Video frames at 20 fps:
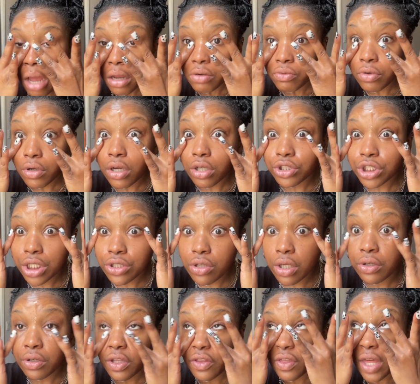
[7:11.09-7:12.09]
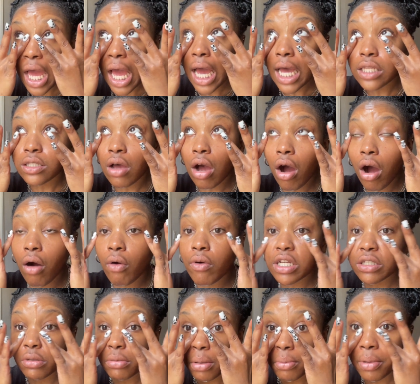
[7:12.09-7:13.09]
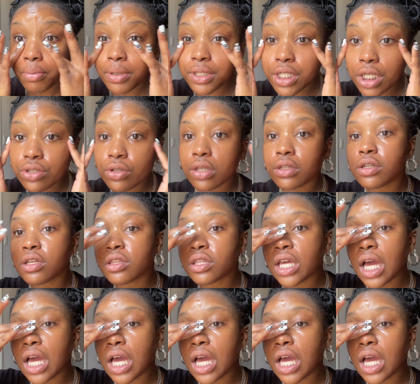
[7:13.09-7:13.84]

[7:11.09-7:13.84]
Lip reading: Real gentle underneath the eyes. Always remember, be gentle underneath the